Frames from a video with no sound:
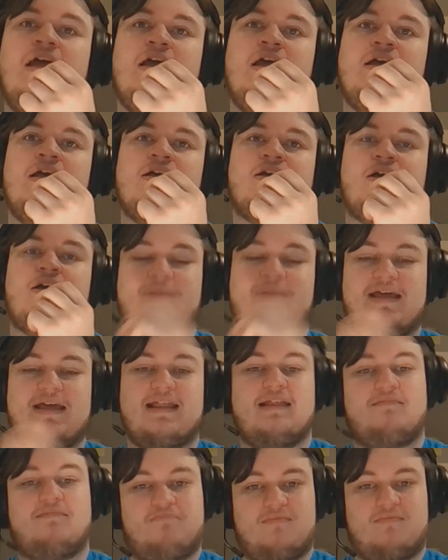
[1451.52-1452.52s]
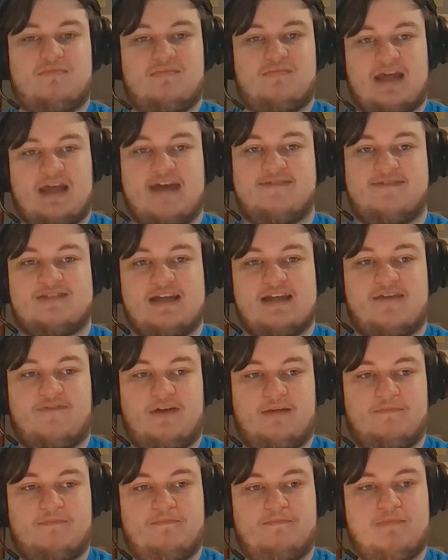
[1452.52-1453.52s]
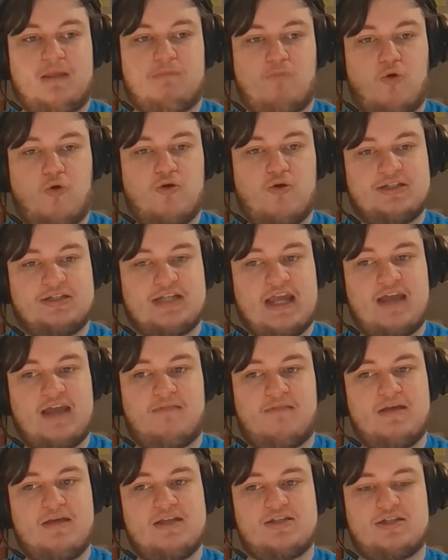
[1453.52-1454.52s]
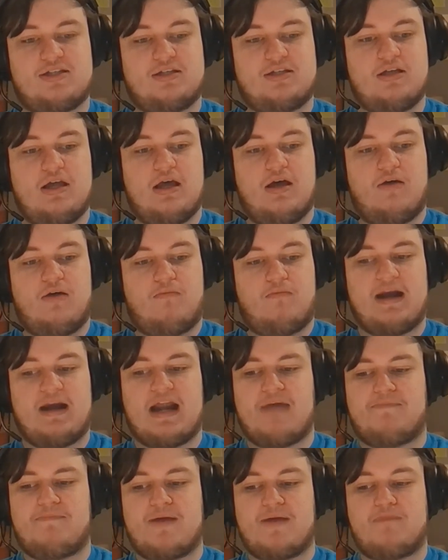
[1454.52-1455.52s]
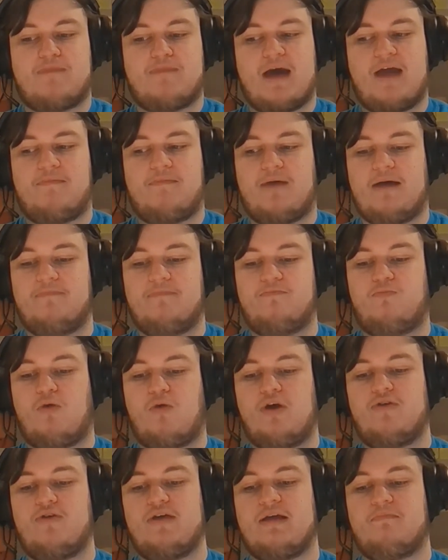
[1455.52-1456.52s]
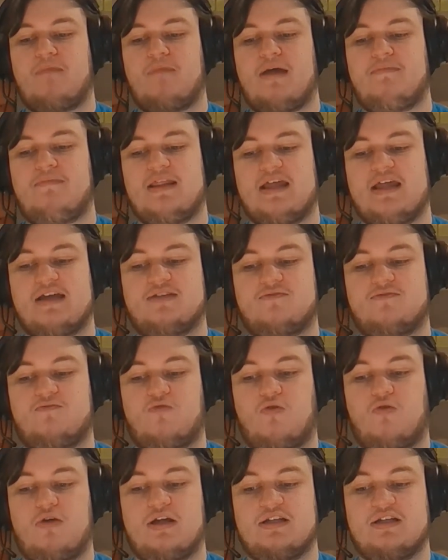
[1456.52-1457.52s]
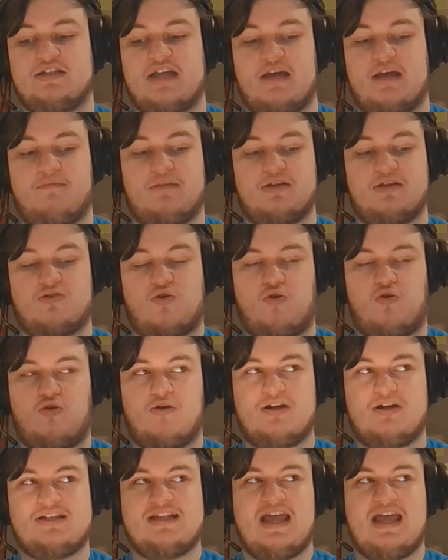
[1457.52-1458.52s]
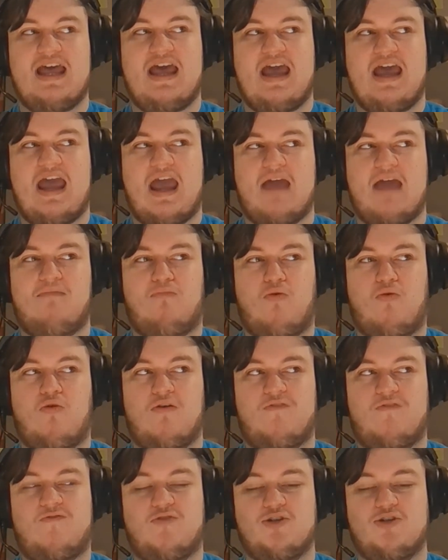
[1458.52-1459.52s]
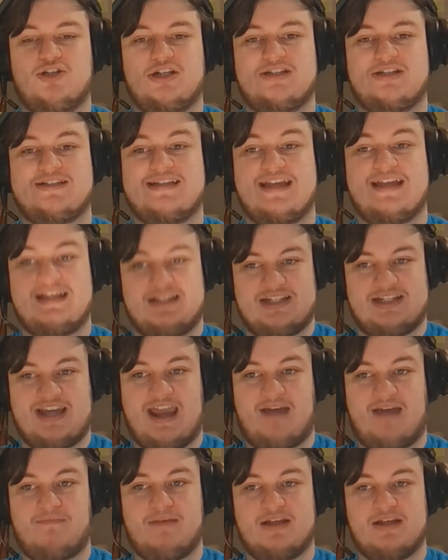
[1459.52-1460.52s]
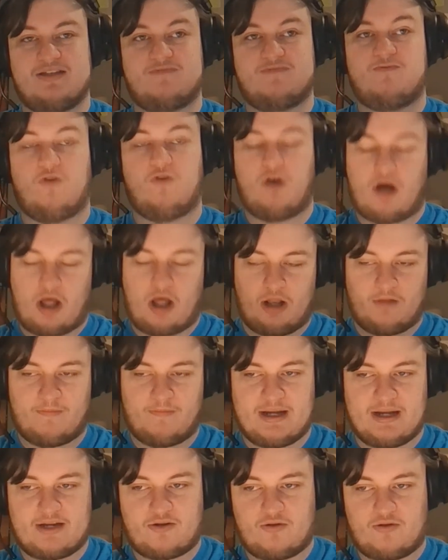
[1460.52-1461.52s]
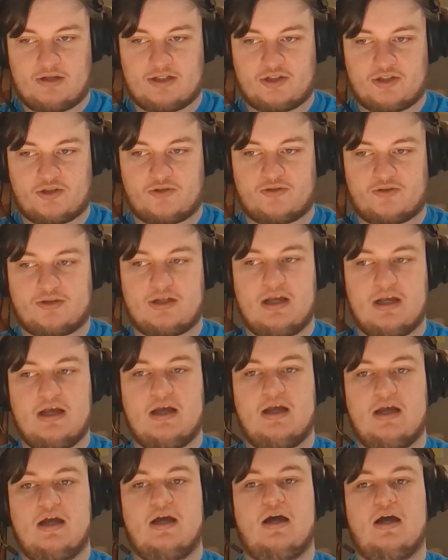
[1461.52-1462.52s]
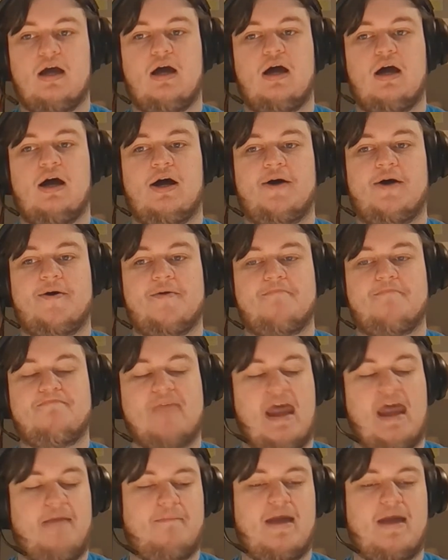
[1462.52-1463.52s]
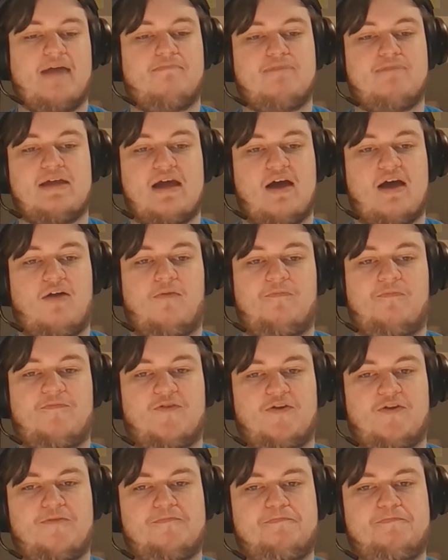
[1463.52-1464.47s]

could be life-saving. More enchantments might not be bad, but I'm wondering maybe less for enchantment ores and more for just enchantments for all of my creatures. That might be helpful.